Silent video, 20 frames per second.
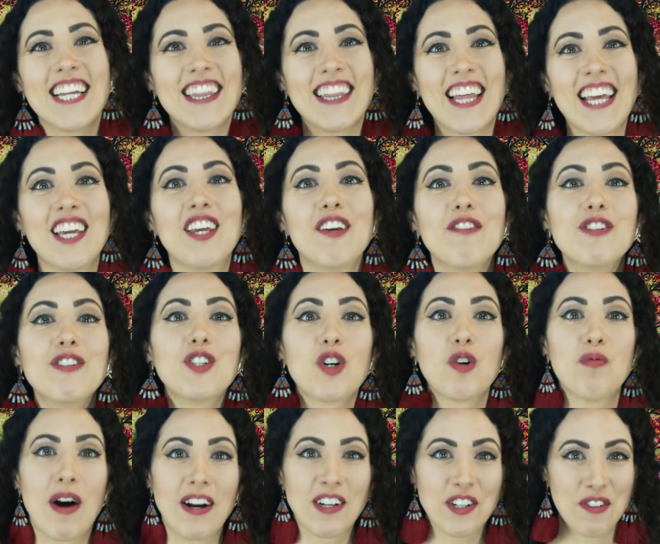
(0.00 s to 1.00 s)
Thank you so
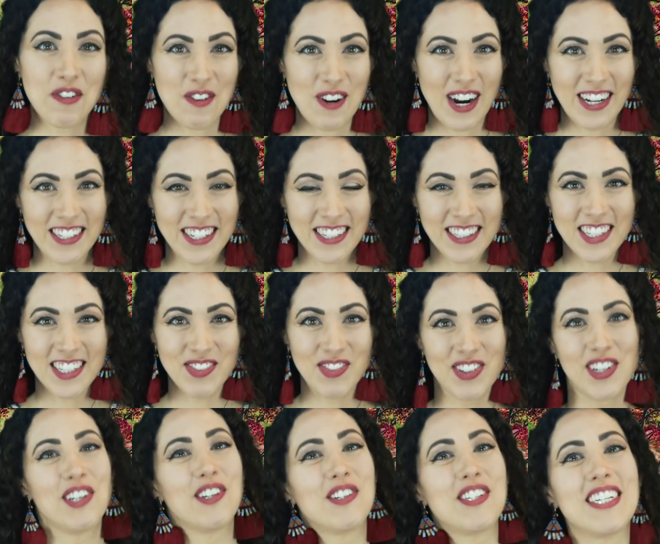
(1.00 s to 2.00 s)
much for watching this
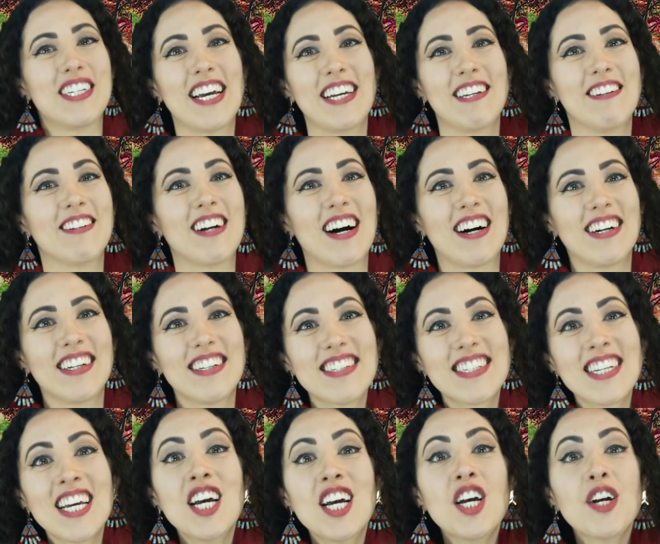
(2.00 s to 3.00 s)
video today, you
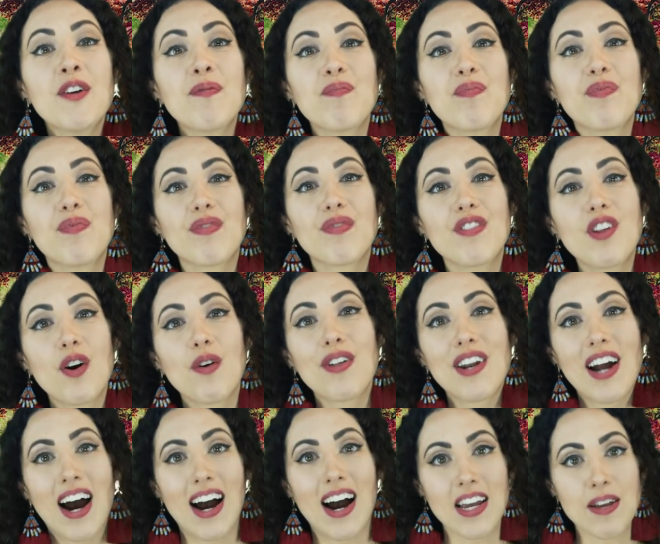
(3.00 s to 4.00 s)
guys. Know
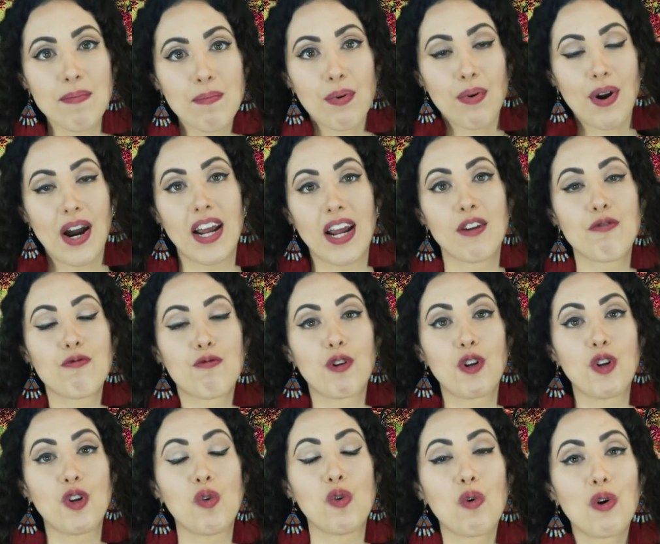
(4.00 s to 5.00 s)
that I am praying for
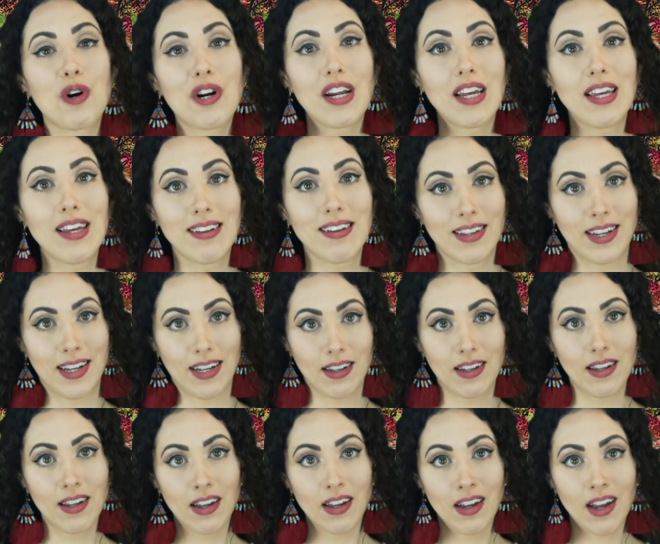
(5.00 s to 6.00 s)
your
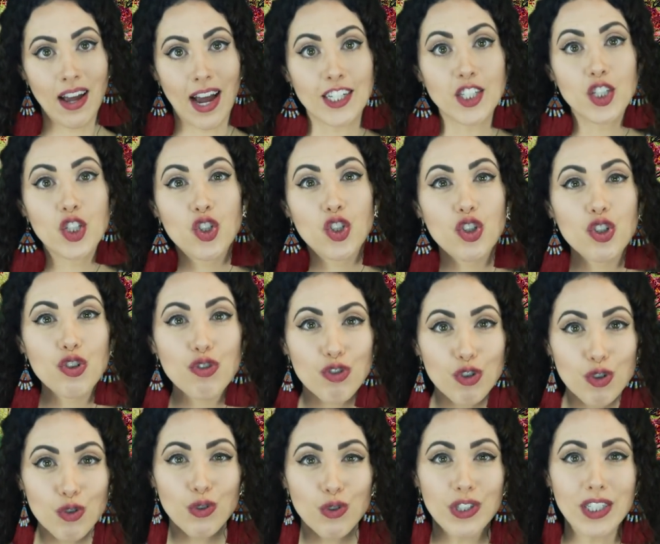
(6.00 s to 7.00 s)
healing, and
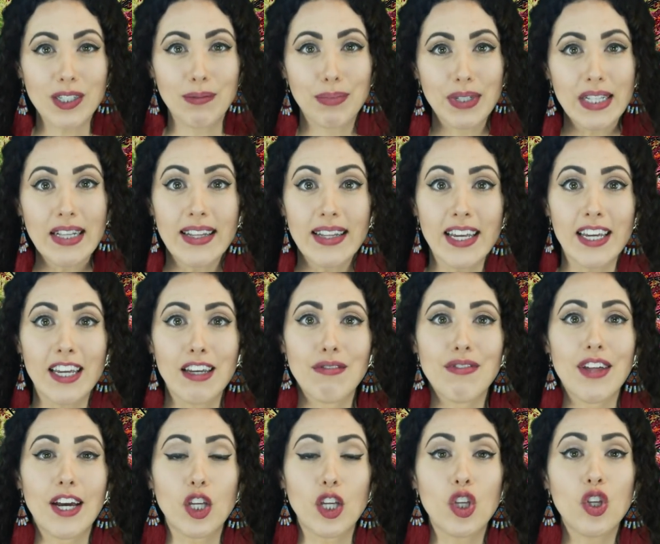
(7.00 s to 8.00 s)
truly believe
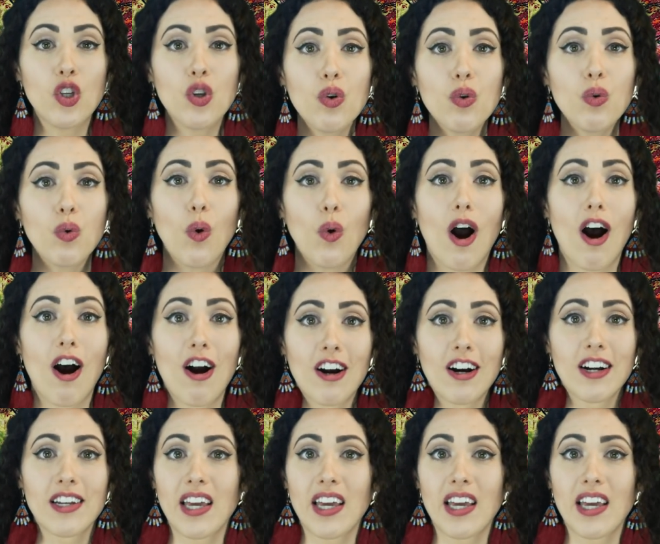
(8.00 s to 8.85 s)
that you are